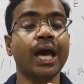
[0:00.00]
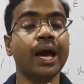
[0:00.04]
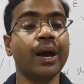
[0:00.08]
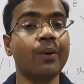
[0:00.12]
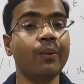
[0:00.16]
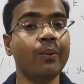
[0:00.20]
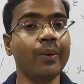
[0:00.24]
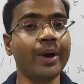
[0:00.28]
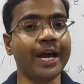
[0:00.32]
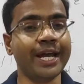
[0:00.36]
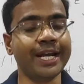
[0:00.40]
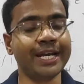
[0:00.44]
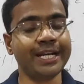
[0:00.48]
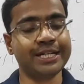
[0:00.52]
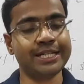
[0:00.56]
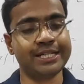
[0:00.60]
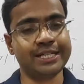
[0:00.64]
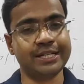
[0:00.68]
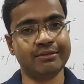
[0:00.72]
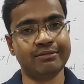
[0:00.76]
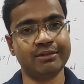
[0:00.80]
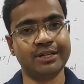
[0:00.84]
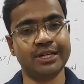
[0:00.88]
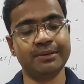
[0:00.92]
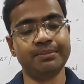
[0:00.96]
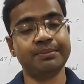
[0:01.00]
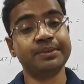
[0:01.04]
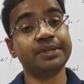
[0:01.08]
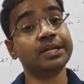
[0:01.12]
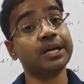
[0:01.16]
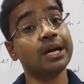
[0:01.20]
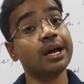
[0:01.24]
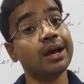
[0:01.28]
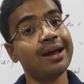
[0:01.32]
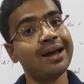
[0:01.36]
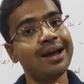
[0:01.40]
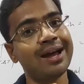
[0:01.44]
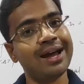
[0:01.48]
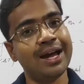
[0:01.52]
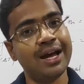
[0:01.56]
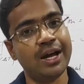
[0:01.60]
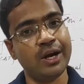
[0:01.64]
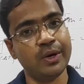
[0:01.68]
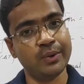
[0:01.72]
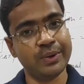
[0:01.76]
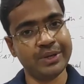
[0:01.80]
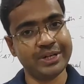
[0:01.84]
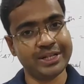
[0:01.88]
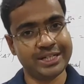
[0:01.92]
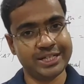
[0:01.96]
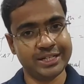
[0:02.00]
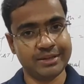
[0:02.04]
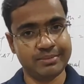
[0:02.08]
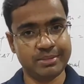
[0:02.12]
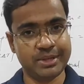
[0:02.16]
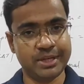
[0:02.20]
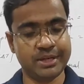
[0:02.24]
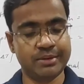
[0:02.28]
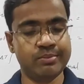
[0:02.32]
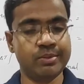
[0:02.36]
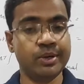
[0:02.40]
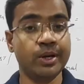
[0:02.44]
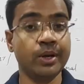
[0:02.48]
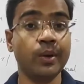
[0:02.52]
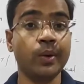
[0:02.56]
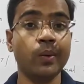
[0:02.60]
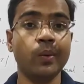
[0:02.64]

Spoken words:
when it developed, how it developed,